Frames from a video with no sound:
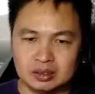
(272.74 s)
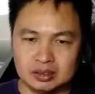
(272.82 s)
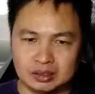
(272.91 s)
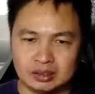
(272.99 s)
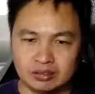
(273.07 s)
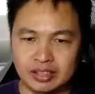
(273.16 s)

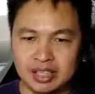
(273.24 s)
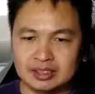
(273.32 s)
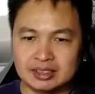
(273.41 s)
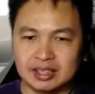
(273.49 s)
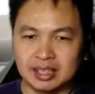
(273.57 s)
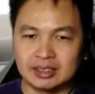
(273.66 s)
the, the
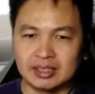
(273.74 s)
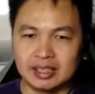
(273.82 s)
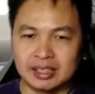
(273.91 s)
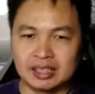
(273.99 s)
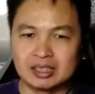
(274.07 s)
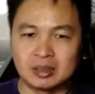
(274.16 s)
fact that they are
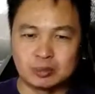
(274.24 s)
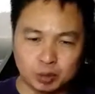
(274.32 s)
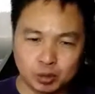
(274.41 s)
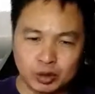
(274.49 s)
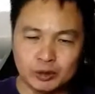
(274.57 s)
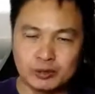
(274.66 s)
getting a
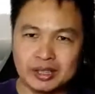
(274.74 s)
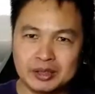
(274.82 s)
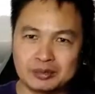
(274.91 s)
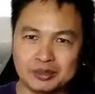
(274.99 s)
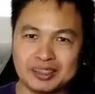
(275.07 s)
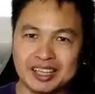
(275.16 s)
poor
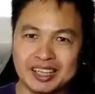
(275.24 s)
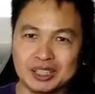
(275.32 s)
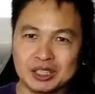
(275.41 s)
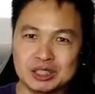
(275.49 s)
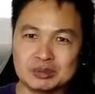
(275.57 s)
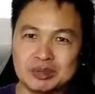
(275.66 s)
grade for their
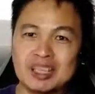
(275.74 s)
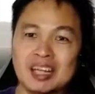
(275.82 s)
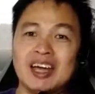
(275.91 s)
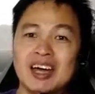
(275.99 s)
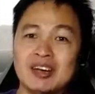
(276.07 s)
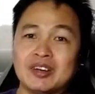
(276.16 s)
engagement
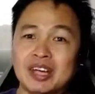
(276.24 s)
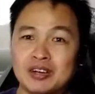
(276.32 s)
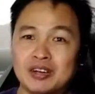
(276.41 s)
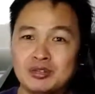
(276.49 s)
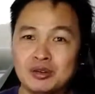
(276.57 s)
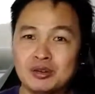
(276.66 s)
and
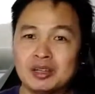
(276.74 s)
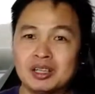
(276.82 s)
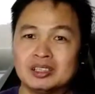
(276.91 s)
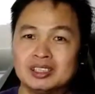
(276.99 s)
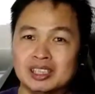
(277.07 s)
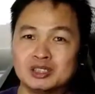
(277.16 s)
therefore
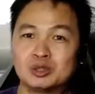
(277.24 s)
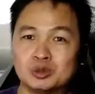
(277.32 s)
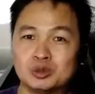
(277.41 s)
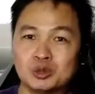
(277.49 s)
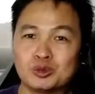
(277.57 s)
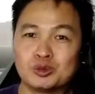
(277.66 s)
just to
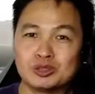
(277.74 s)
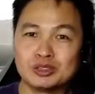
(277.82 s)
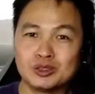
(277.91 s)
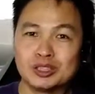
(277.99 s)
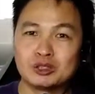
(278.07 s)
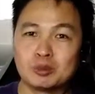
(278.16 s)
so
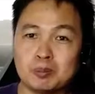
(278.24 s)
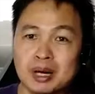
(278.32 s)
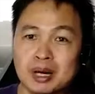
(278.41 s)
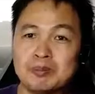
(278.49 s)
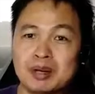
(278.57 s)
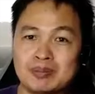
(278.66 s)
so as to
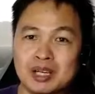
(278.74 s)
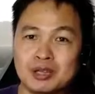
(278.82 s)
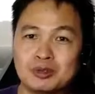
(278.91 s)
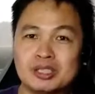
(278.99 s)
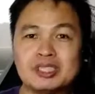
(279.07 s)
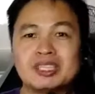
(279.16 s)
bump up their
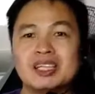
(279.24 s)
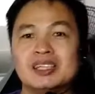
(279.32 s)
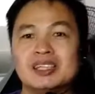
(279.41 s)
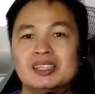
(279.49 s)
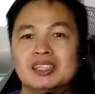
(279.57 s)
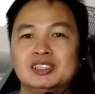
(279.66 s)
grades
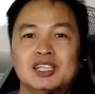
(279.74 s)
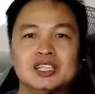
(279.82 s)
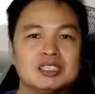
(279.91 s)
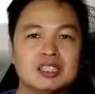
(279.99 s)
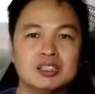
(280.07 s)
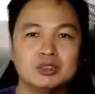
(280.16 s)
they
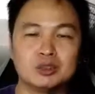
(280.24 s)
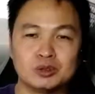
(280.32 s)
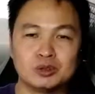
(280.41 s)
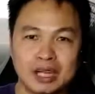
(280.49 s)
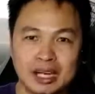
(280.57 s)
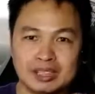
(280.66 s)
just uh, you
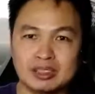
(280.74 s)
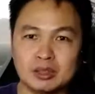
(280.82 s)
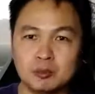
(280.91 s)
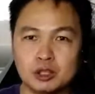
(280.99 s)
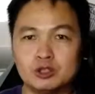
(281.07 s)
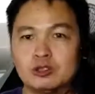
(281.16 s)
know ask some
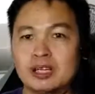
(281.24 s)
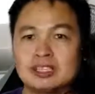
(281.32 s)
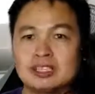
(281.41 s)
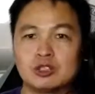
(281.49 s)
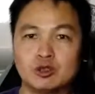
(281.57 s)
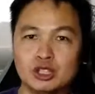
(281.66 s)

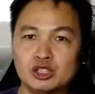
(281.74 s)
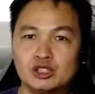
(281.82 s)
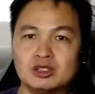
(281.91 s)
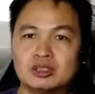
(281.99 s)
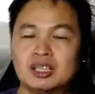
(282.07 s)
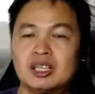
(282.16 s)
patronizing
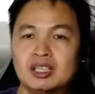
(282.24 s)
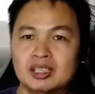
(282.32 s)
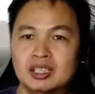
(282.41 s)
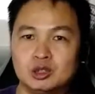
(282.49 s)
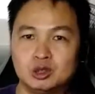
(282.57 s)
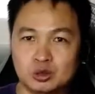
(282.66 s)
questions
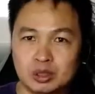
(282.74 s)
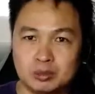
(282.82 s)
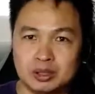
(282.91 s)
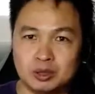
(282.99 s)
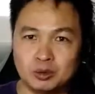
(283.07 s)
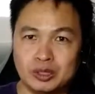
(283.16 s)
that should not
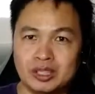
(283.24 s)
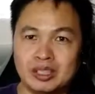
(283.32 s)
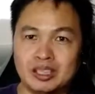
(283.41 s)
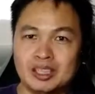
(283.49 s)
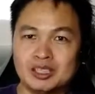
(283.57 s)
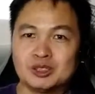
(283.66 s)
be the way
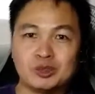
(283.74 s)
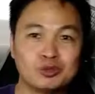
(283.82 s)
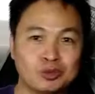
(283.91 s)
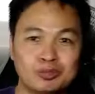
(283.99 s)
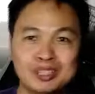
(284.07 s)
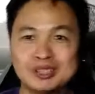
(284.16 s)
so
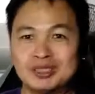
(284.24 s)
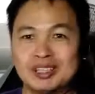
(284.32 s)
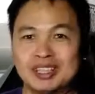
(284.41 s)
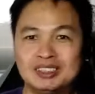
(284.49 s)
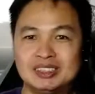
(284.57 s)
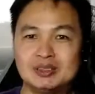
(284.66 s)
for
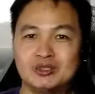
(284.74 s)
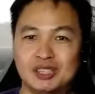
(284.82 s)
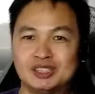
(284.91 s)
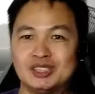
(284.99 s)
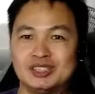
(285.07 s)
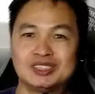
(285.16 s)
patronizing
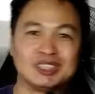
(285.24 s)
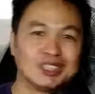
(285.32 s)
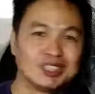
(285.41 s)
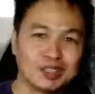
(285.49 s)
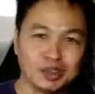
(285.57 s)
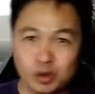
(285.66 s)
questions
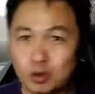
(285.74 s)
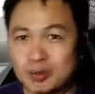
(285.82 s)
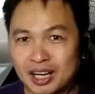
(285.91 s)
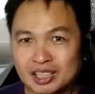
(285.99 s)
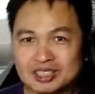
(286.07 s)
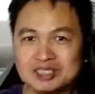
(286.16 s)
no
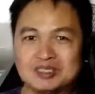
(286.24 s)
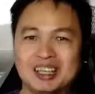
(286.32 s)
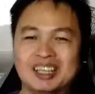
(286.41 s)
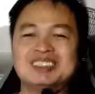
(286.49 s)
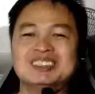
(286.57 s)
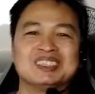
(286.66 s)
marks,
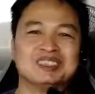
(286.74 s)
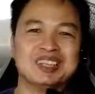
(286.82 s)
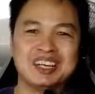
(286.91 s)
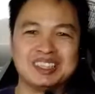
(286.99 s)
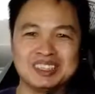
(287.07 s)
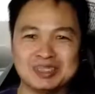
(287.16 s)
right? So
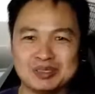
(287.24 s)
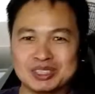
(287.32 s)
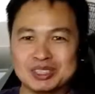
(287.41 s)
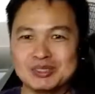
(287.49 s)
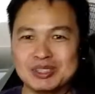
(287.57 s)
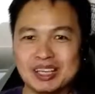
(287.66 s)
they will
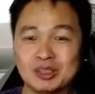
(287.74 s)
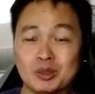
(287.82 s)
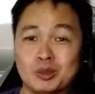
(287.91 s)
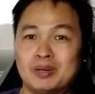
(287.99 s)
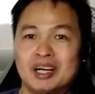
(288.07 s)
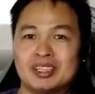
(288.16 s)
still get a
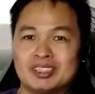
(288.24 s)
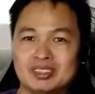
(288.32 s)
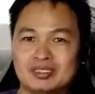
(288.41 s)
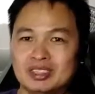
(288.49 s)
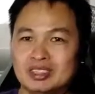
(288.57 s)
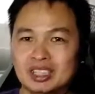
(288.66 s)
low mark
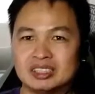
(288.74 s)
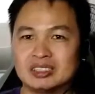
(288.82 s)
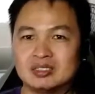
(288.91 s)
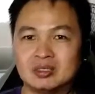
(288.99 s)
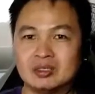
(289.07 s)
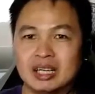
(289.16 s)
if they just
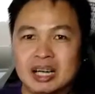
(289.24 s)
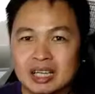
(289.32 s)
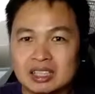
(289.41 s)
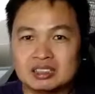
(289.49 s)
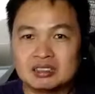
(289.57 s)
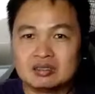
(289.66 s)
you know
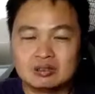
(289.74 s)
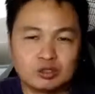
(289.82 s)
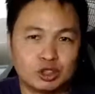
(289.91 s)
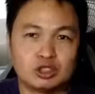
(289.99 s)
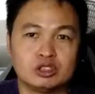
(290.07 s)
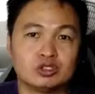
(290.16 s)
ask
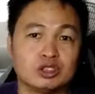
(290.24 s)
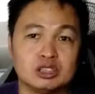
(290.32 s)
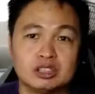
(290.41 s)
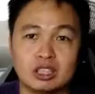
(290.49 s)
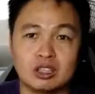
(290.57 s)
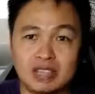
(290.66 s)
questions for the
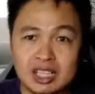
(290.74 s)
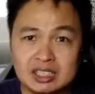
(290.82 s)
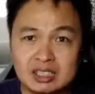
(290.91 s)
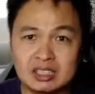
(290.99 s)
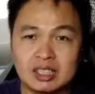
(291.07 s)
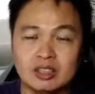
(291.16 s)
sake of
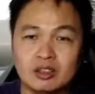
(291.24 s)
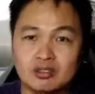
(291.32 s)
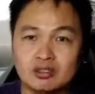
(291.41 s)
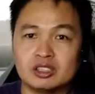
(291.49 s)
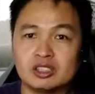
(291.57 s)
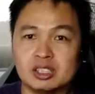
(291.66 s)
asking and not
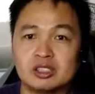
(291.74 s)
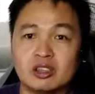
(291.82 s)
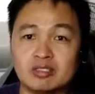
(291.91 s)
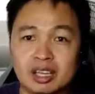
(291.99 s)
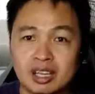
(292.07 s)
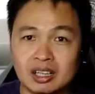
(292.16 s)
for the sake
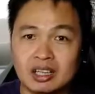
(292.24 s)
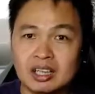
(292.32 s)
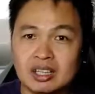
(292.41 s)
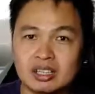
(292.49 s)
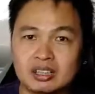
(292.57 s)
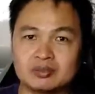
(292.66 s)
of
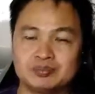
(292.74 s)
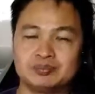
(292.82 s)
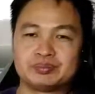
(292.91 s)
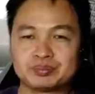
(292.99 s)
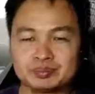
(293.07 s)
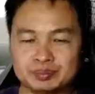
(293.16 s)
learning.
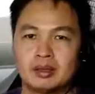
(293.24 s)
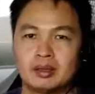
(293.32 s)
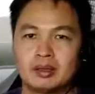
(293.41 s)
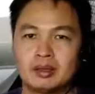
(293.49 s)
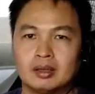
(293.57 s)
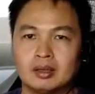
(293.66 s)

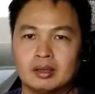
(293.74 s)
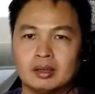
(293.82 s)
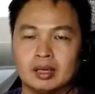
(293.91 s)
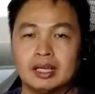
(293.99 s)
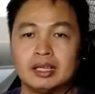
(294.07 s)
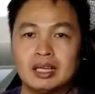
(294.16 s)

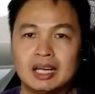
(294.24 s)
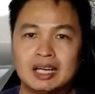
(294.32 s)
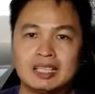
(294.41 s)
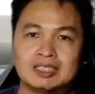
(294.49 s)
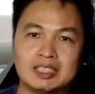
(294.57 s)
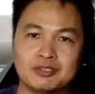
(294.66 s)
And the
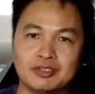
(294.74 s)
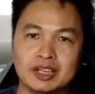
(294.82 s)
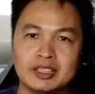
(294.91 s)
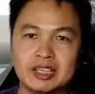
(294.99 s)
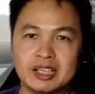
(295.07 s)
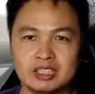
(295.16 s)
last and
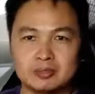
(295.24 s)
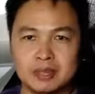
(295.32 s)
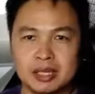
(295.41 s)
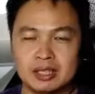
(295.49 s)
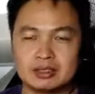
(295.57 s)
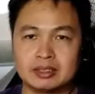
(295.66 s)
final
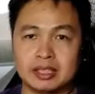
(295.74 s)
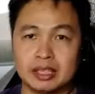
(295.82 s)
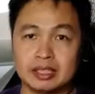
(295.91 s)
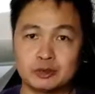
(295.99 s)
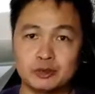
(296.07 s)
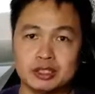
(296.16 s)
aspect that
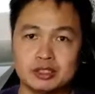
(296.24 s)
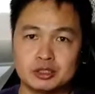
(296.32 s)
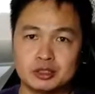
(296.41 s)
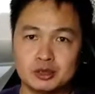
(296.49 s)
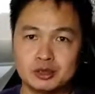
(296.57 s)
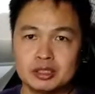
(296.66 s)
I grade the
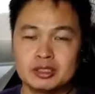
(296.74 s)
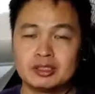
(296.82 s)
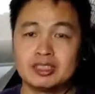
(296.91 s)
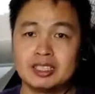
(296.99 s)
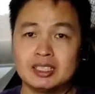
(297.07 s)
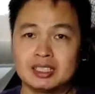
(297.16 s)

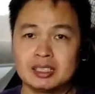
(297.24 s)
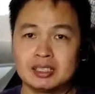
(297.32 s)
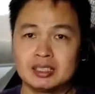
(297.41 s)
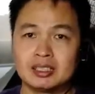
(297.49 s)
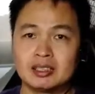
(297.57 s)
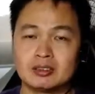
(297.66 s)
student is
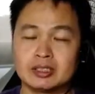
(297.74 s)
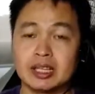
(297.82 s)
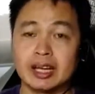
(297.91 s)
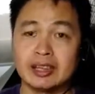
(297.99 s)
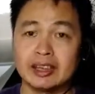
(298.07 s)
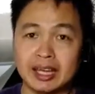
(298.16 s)
uh, on
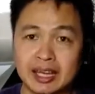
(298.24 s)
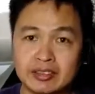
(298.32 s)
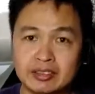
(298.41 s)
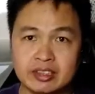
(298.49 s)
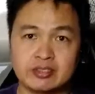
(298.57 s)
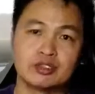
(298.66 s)
their
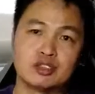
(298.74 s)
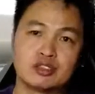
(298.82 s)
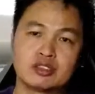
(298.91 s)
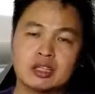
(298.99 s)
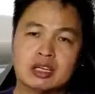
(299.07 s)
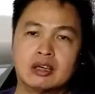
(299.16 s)

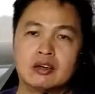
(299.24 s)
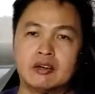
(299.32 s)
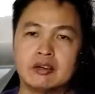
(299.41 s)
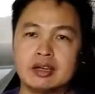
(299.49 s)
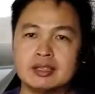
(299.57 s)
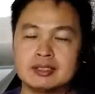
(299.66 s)
attentiveness,
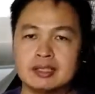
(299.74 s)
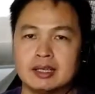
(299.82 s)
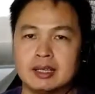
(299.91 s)
right?